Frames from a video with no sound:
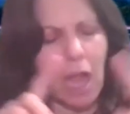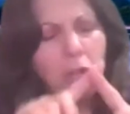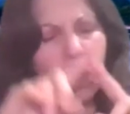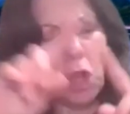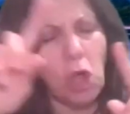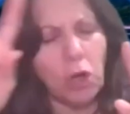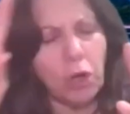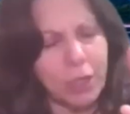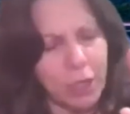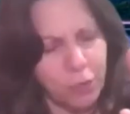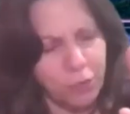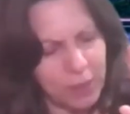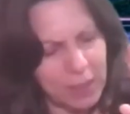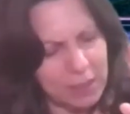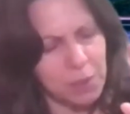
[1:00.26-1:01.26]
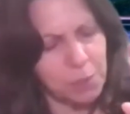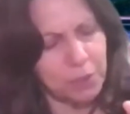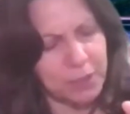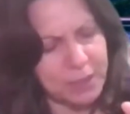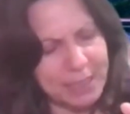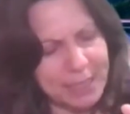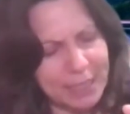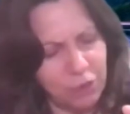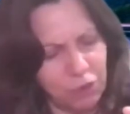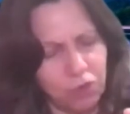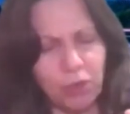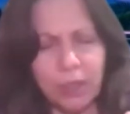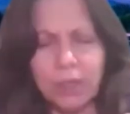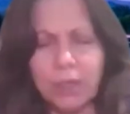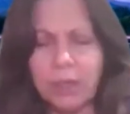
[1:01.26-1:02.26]
a long enough
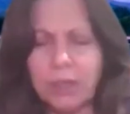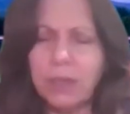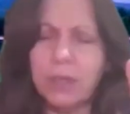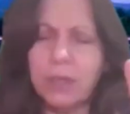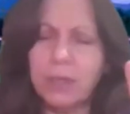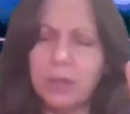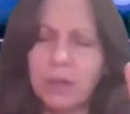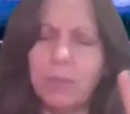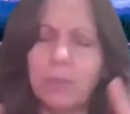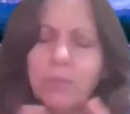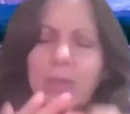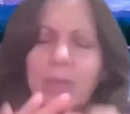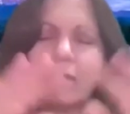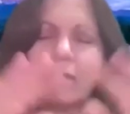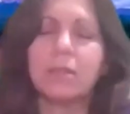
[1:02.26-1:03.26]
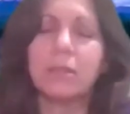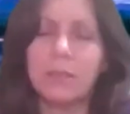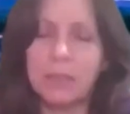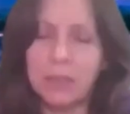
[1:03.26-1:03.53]
explanation, but